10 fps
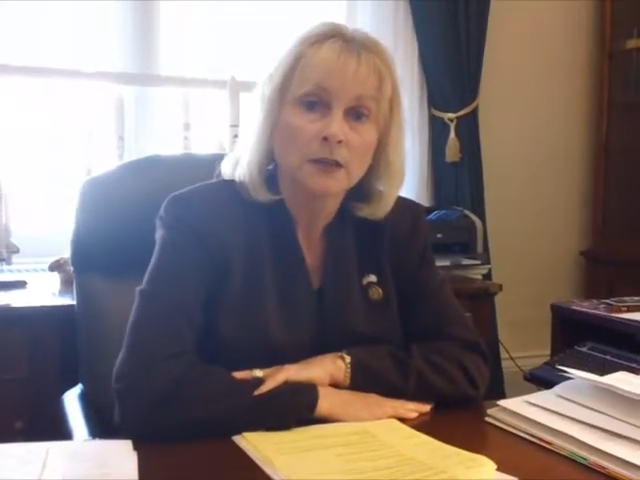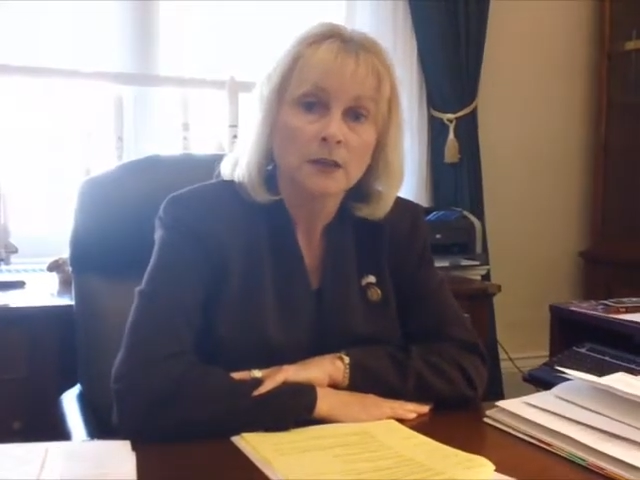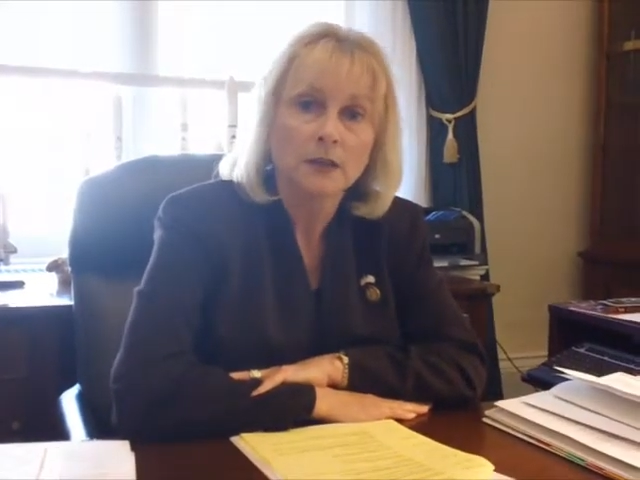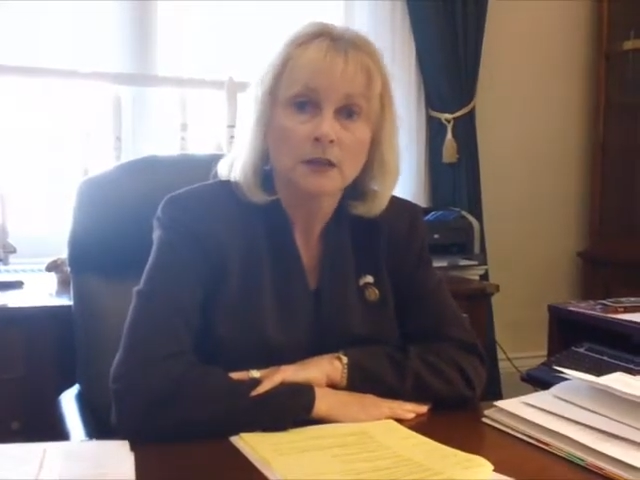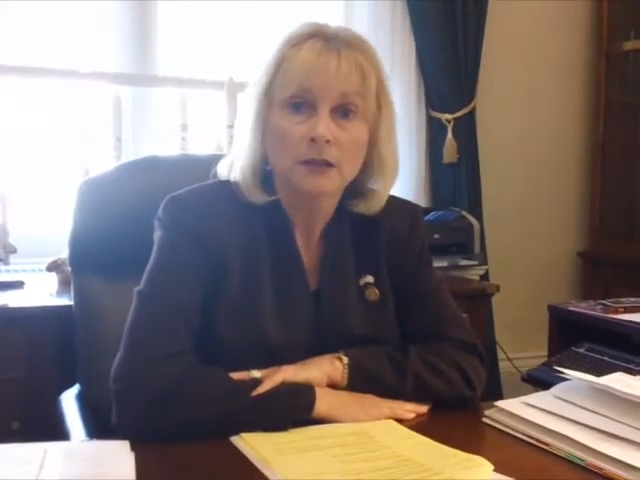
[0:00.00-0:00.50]

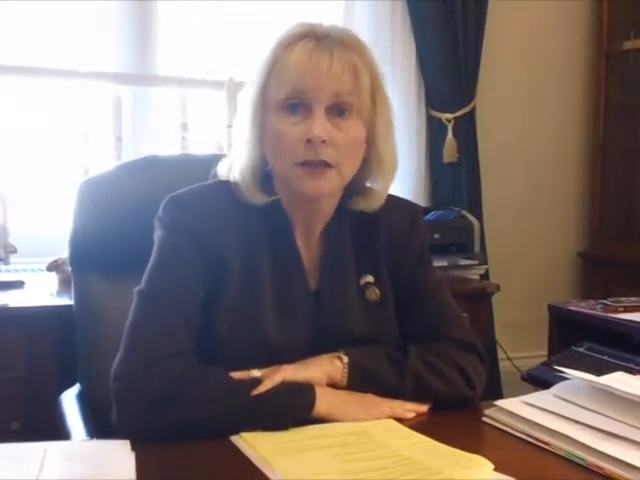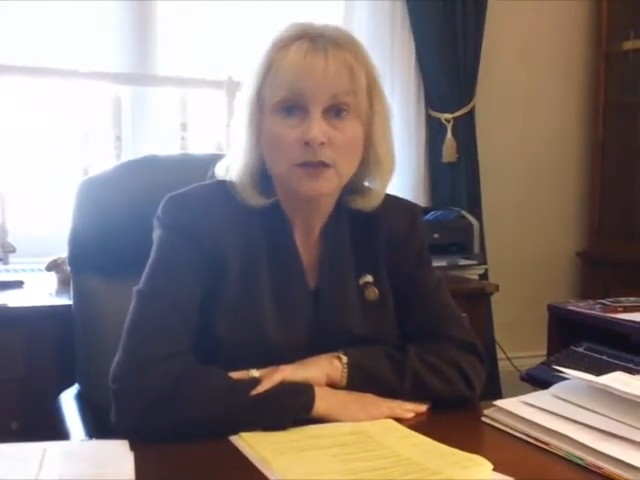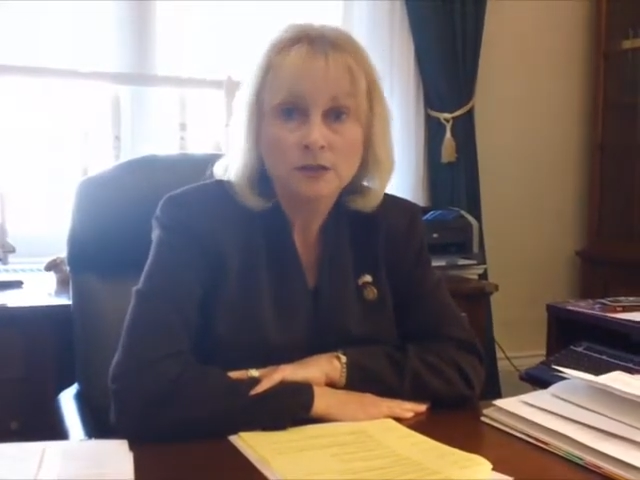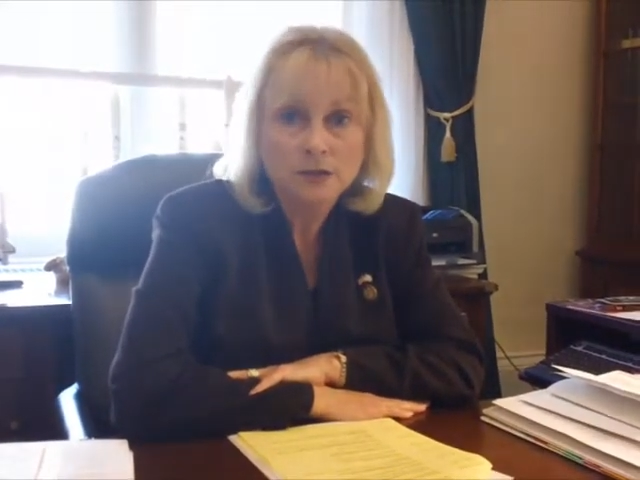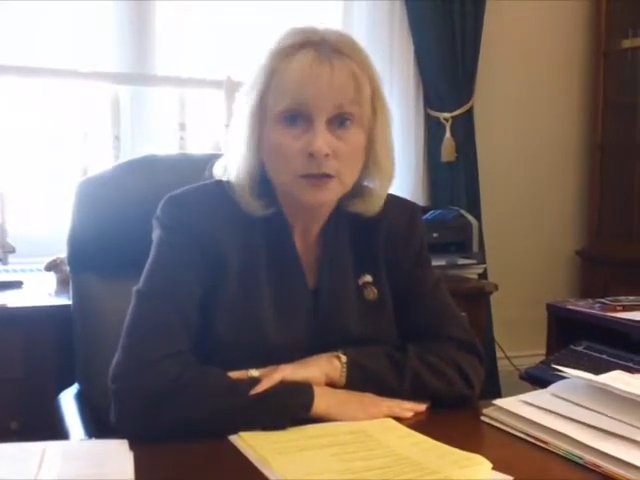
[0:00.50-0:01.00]
The
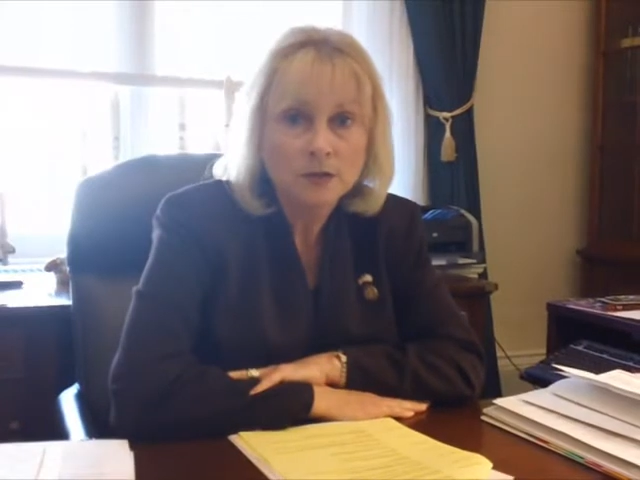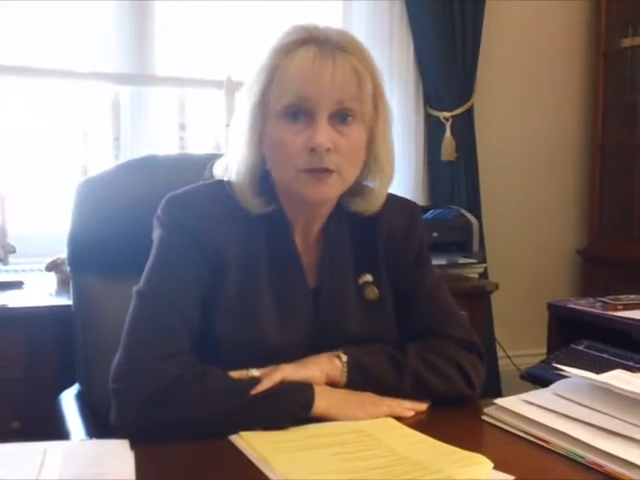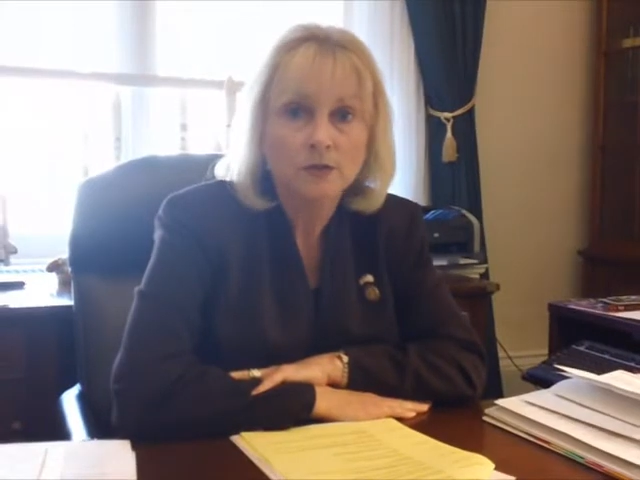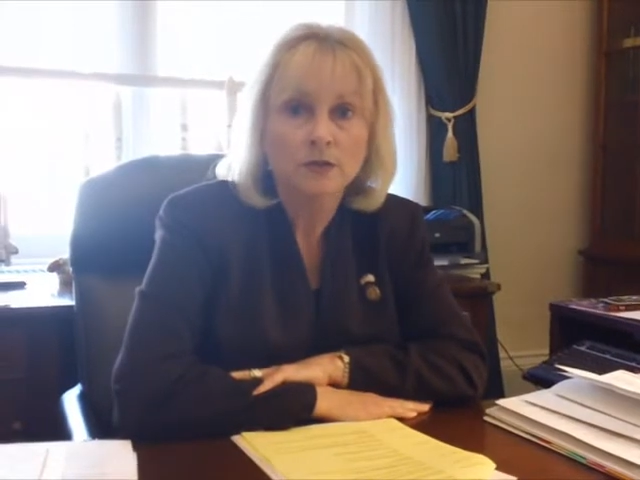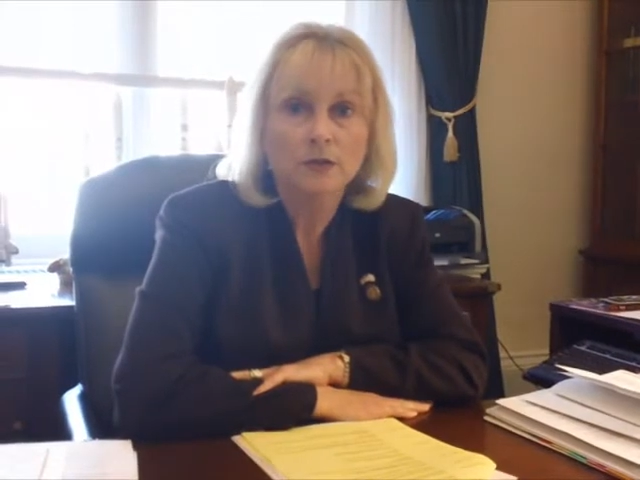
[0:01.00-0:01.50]

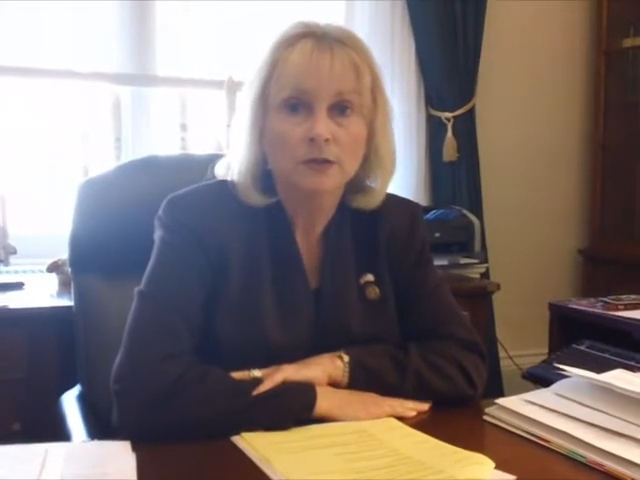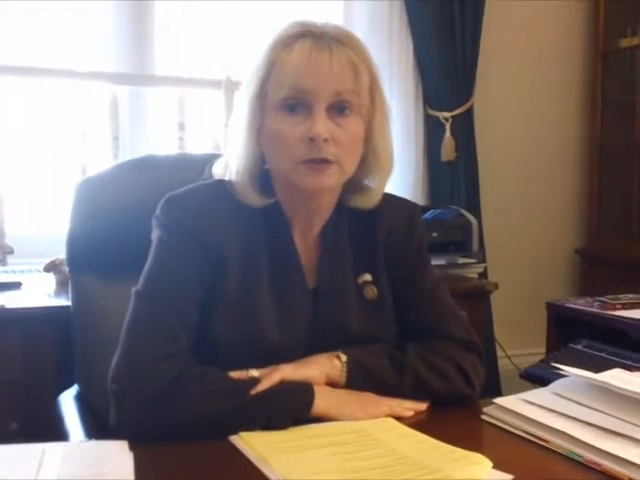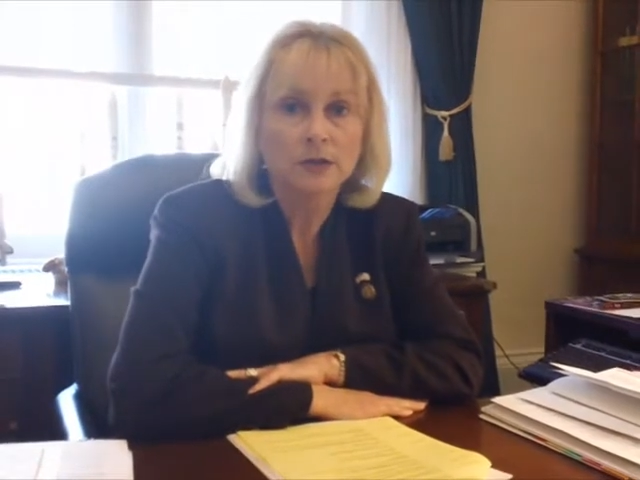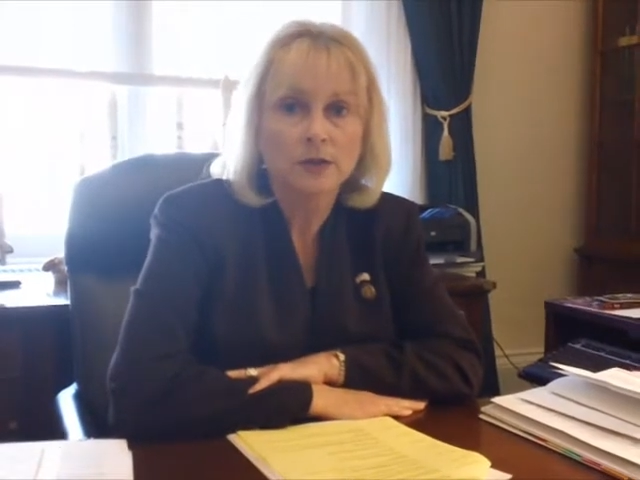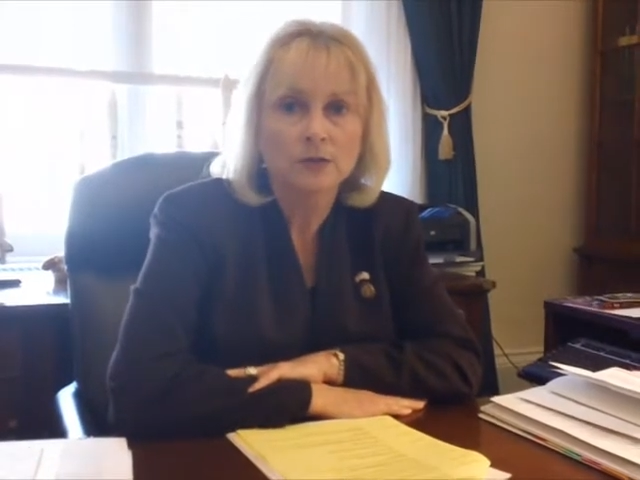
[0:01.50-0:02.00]
agencies are,
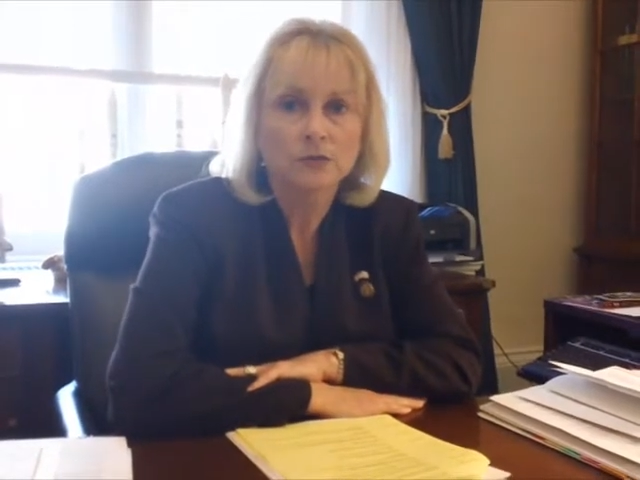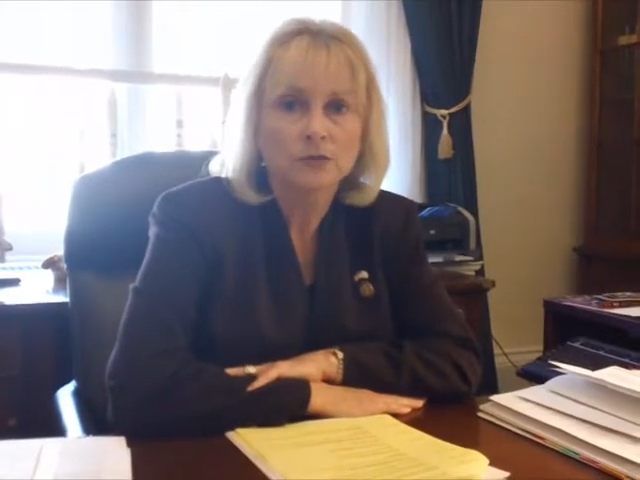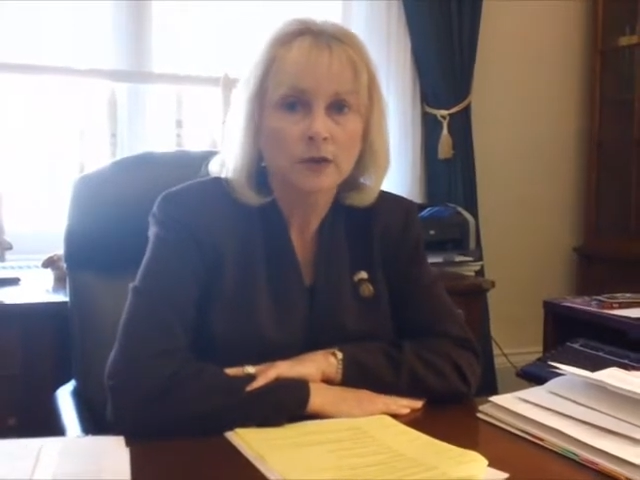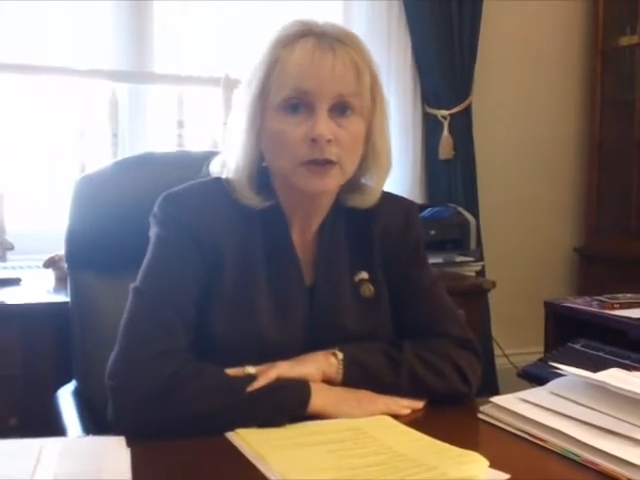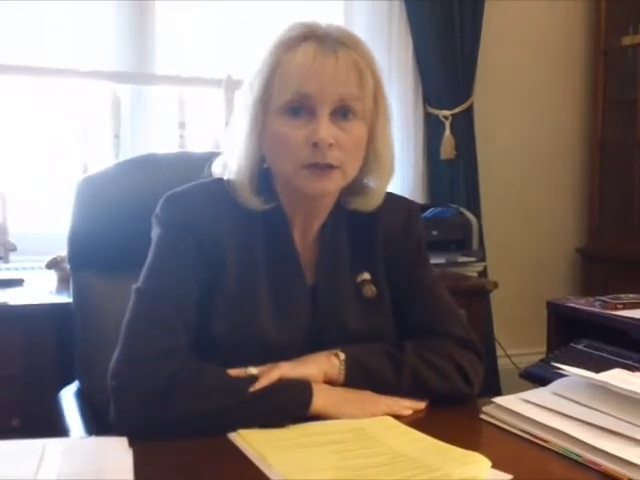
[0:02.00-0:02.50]
you know,
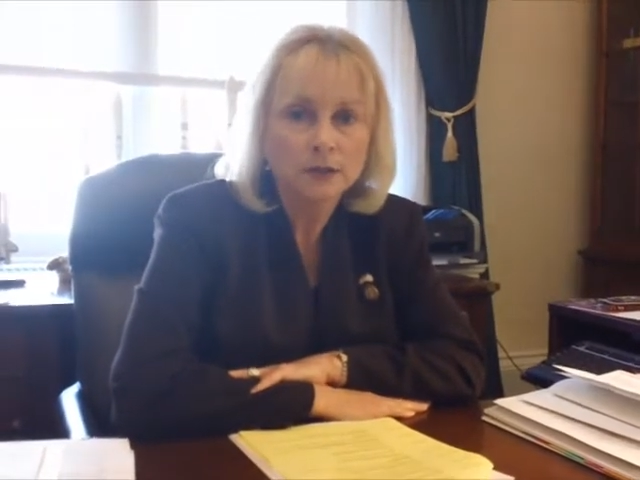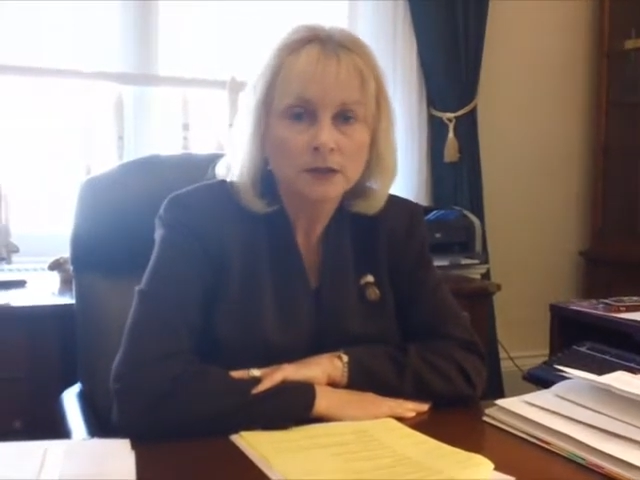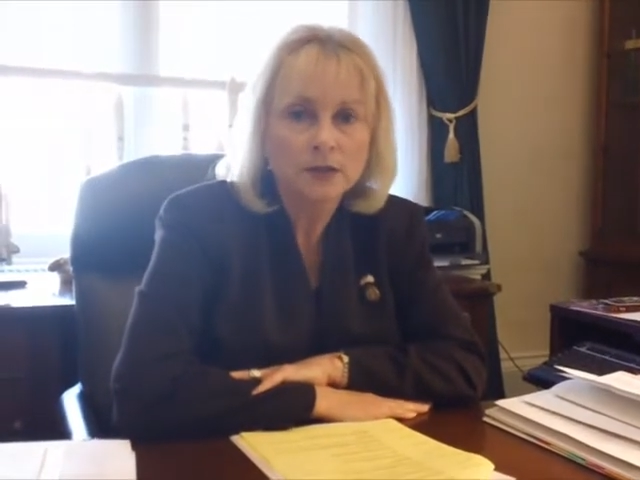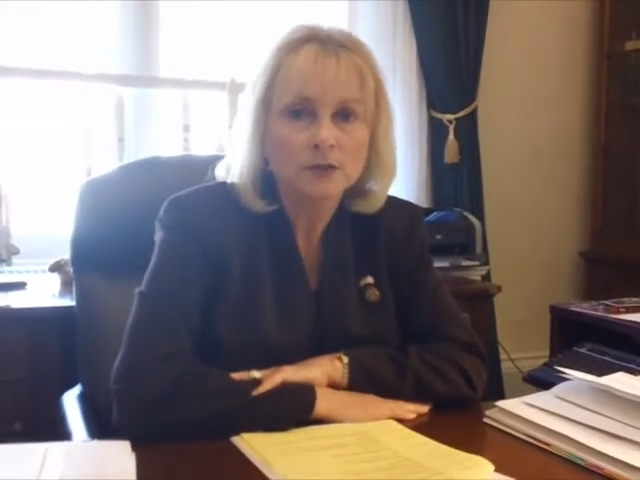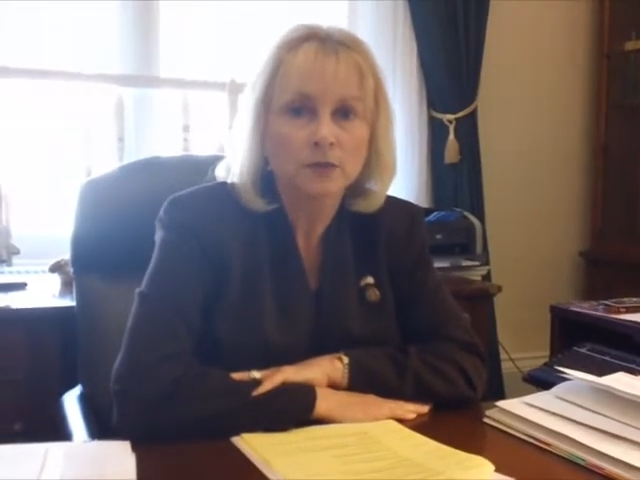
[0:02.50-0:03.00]
strangling
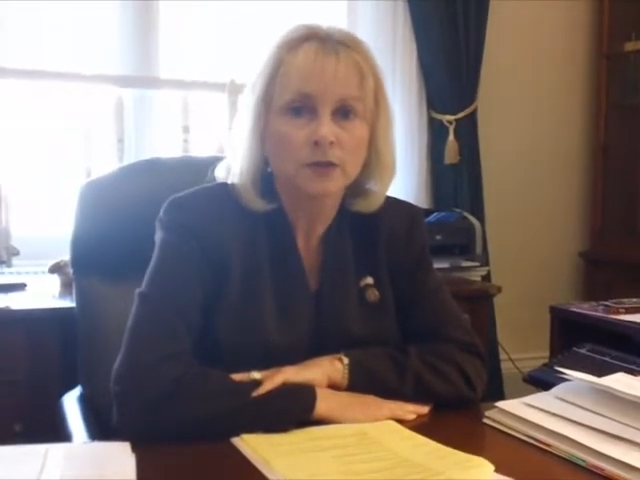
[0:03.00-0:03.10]
us.